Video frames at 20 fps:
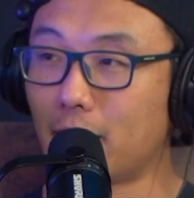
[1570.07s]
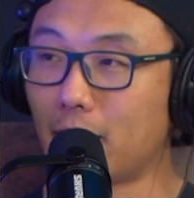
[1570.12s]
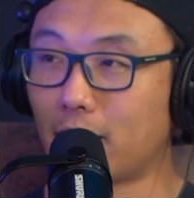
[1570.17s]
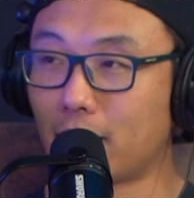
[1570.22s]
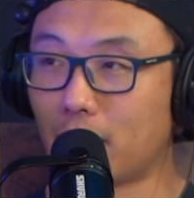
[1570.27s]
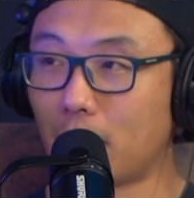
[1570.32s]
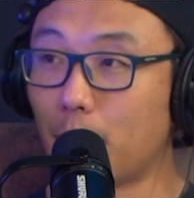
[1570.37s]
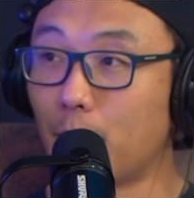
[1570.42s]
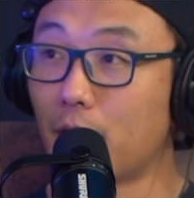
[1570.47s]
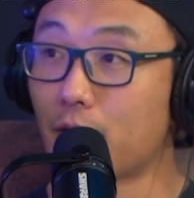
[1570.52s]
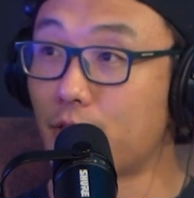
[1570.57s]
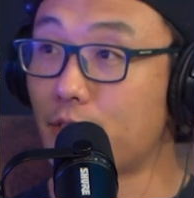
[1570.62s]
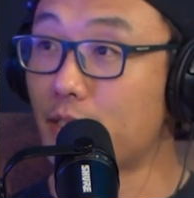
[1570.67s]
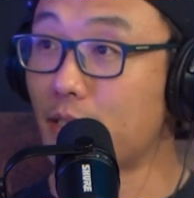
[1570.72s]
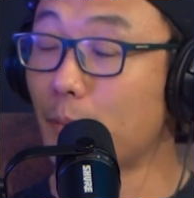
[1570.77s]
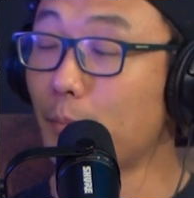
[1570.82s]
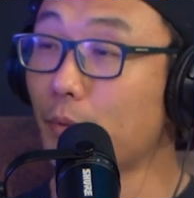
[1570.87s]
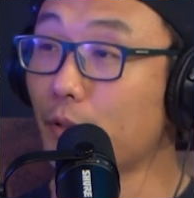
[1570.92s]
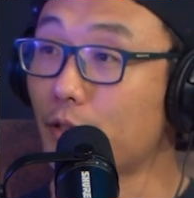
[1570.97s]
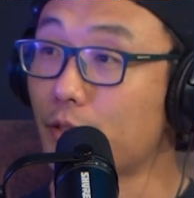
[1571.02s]
Like a much
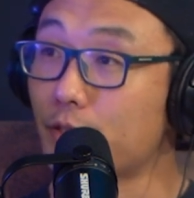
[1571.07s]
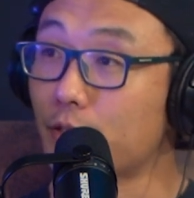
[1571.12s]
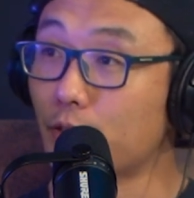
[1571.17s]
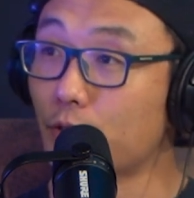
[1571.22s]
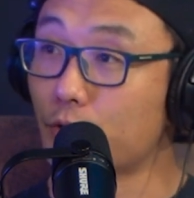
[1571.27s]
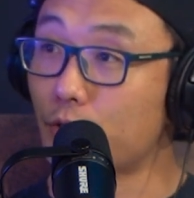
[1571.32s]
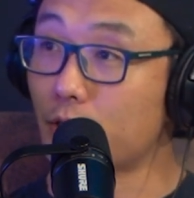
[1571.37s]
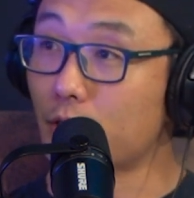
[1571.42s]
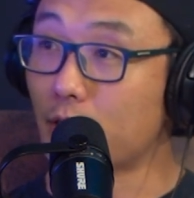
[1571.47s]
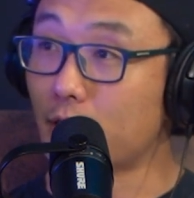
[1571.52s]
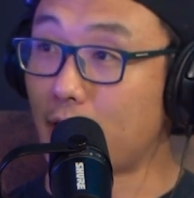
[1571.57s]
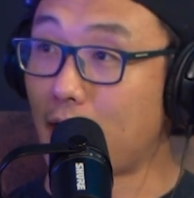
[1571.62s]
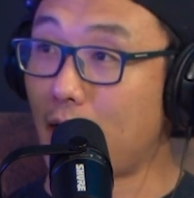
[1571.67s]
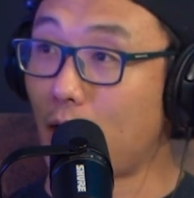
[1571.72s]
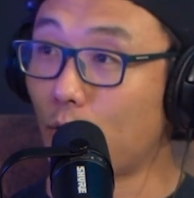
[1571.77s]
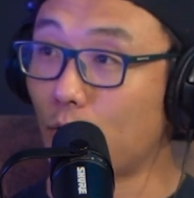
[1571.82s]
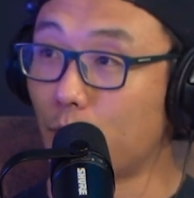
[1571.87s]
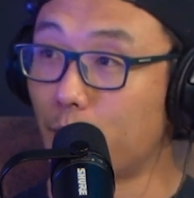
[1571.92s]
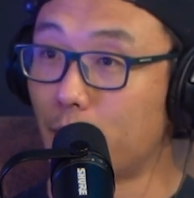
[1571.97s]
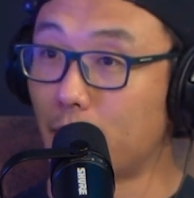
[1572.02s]
simpler solution to
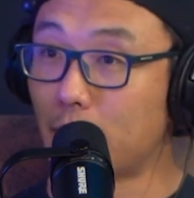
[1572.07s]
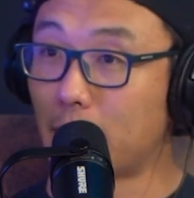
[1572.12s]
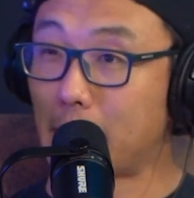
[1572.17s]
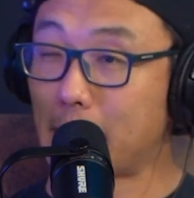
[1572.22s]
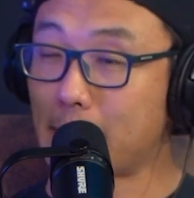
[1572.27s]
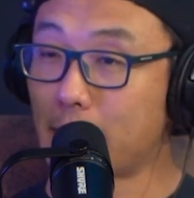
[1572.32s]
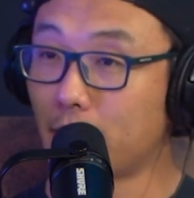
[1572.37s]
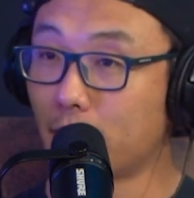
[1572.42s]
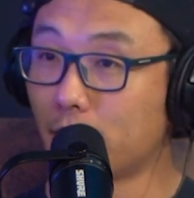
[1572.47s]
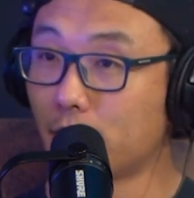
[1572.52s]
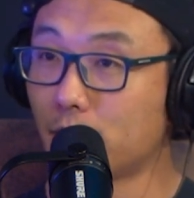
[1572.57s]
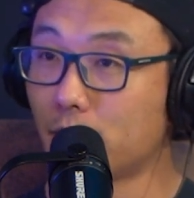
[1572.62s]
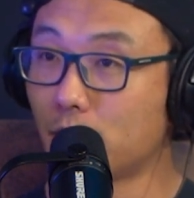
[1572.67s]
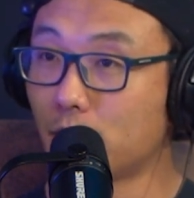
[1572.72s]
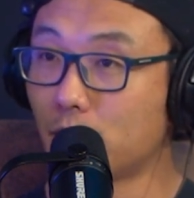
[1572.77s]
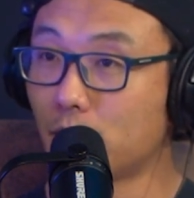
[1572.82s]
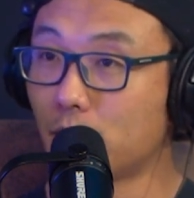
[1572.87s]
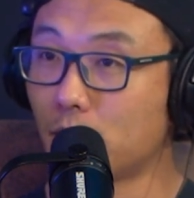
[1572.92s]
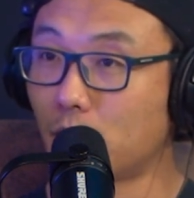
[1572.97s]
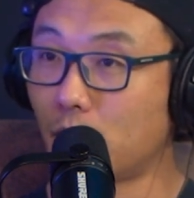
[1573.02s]
that would be,
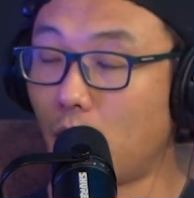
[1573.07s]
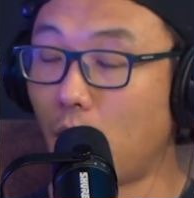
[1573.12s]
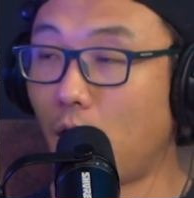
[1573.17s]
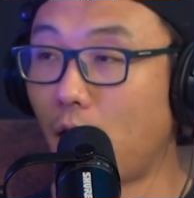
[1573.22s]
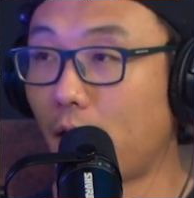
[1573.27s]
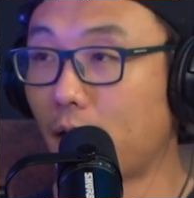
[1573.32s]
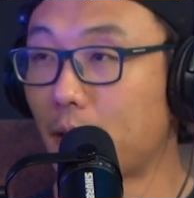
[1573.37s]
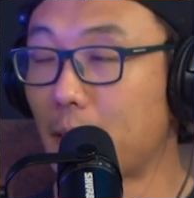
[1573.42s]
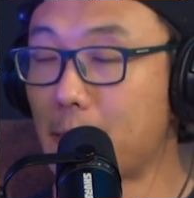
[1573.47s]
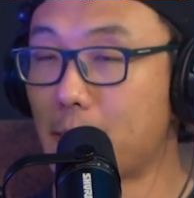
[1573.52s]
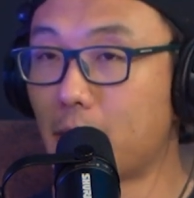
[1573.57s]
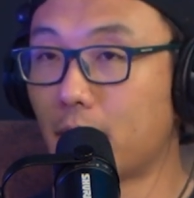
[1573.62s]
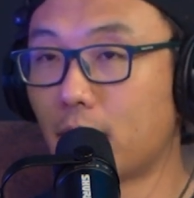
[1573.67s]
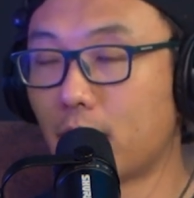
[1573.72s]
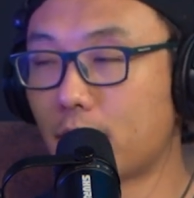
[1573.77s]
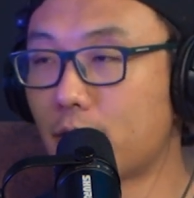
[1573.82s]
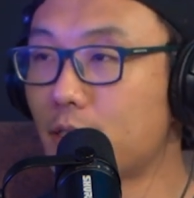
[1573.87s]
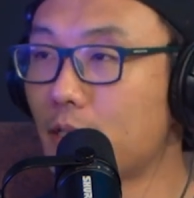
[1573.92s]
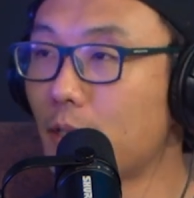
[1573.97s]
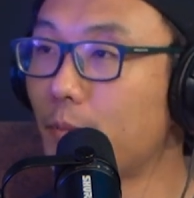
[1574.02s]
all right,
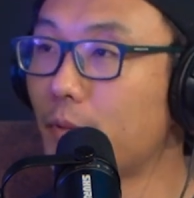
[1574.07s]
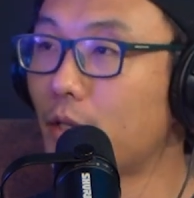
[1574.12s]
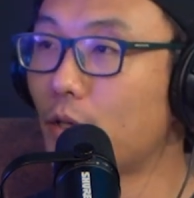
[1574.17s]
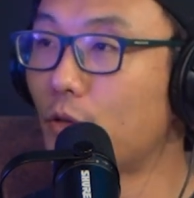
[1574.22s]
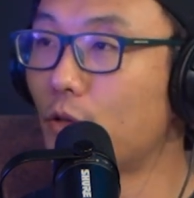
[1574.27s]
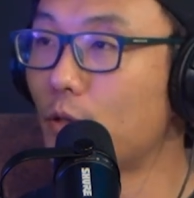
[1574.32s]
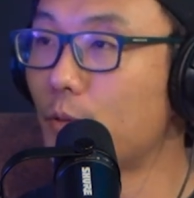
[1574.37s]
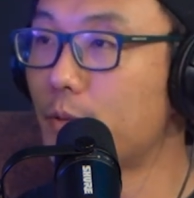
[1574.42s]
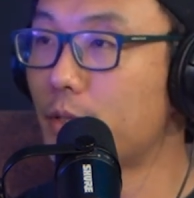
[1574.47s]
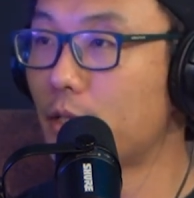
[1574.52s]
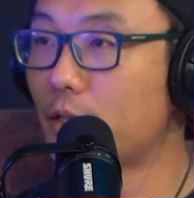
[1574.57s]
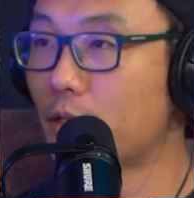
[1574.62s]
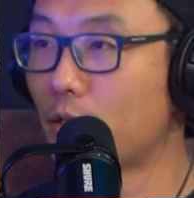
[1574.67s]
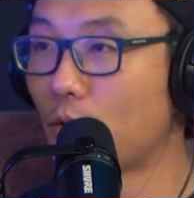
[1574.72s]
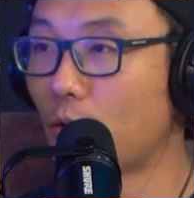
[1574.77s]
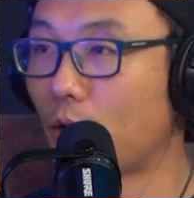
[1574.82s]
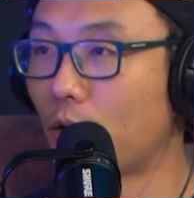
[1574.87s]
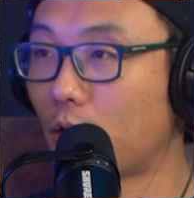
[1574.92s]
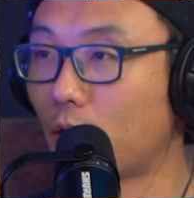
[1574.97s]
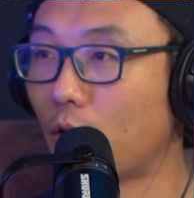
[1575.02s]
and some of the groups in New
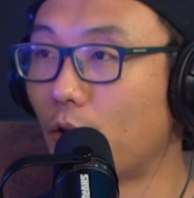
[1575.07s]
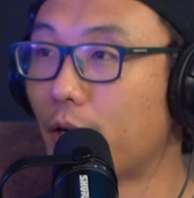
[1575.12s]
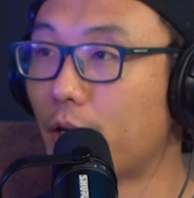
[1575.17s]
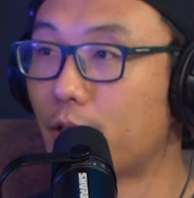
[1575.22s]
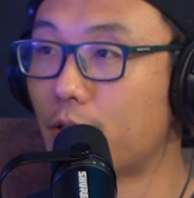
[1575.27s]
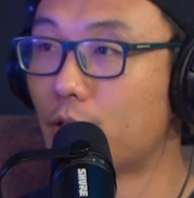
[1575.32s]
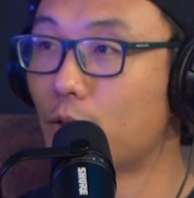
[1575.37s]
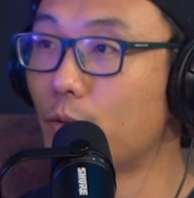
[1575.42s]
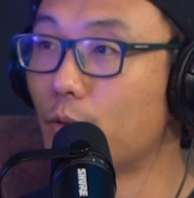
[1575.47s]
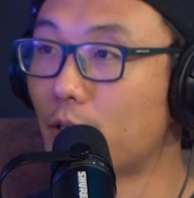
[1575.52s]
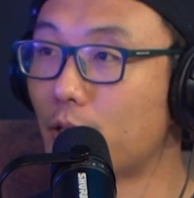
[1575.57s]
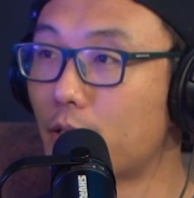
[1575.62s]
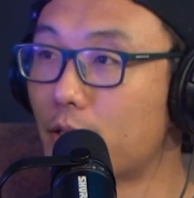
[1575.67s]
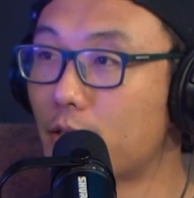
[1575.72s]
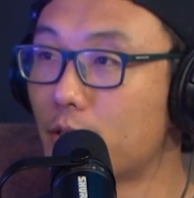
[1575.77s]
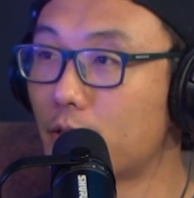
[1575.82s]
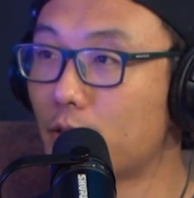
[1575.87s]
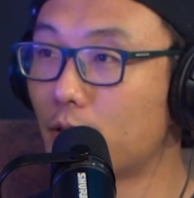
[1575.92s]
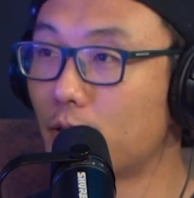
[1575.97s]
York are already doing this,